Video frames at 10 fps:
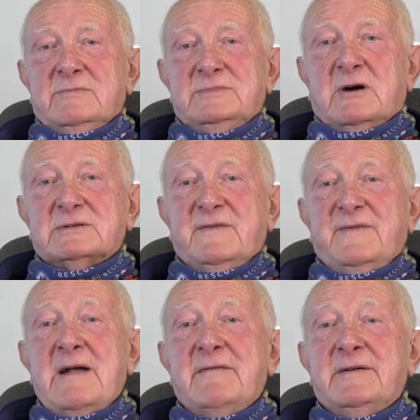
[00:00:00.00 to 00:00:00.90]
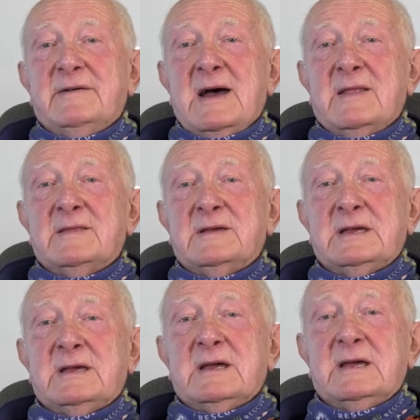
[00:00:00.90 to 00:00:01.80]
Dr. Farrer and
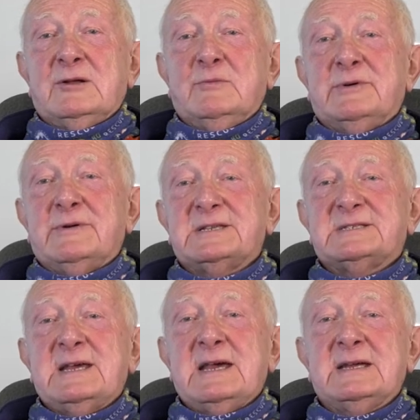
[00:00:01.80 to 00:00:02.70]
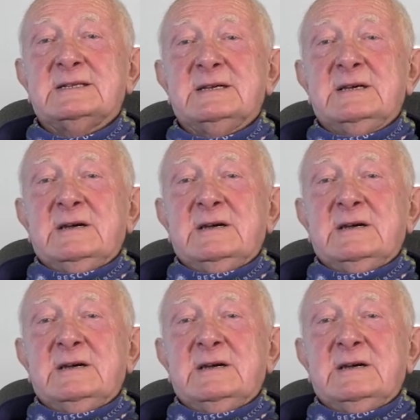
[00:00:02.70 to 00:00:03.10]
the Ingleborough estate